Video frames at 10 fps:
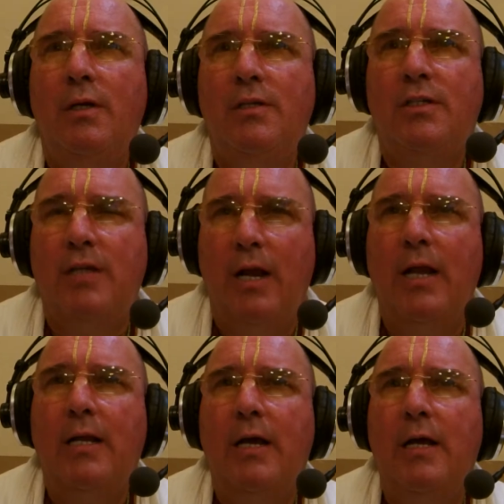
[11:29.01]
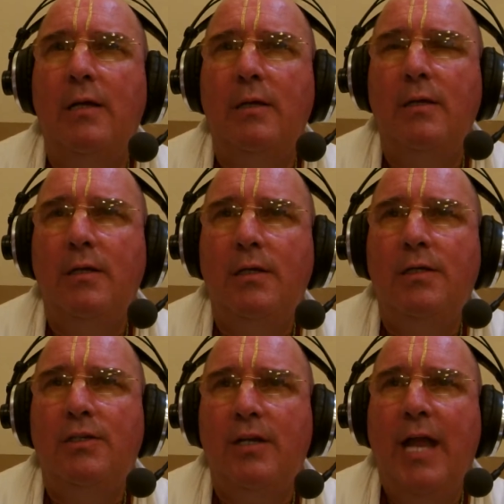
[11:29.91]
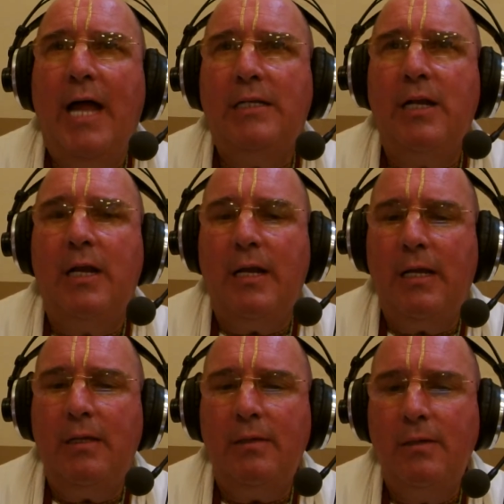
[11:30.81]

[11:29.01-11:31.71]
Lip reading: Sanaka, Sanatana,